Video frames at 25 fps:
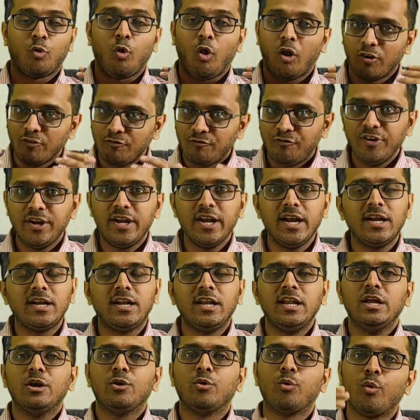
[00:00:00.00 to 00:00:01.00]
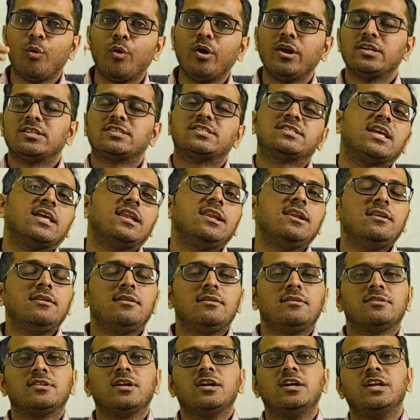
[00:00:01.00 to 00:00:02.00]
confidently go and sell
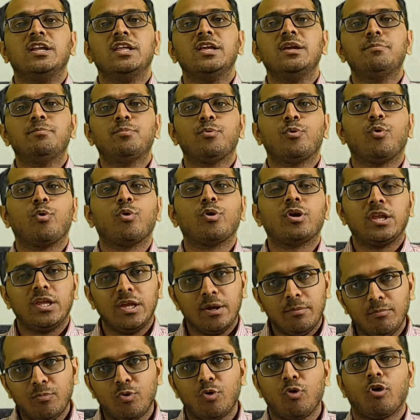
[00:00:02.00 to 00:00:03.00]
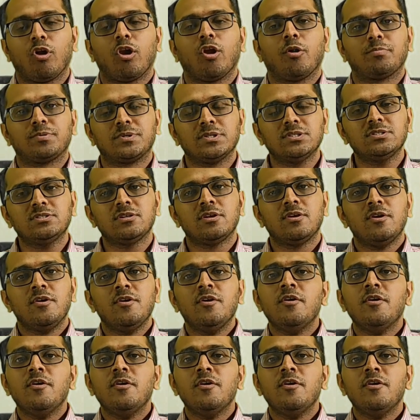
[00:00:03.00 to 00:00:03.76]
the deep OTM call options,